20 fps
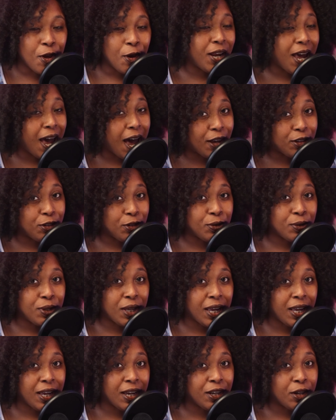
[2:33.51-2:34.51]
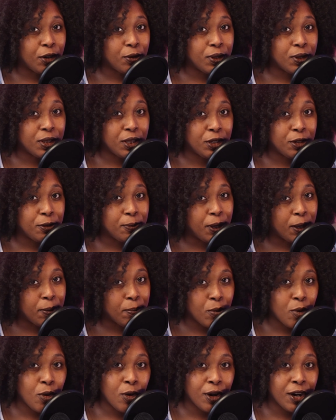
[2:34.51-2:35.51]
on how you can go a little
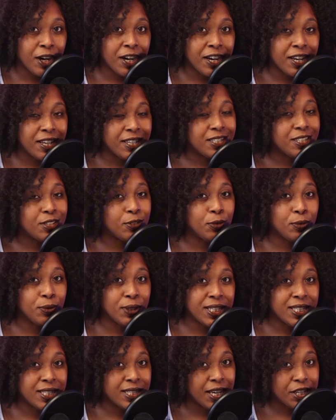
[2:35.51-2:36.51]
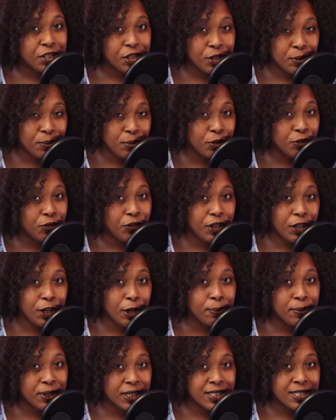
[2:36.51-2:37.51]
bit more into recession proofing
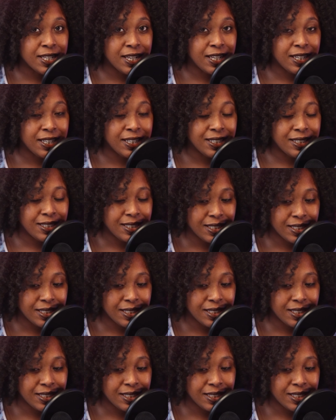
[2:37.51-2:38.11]
your business.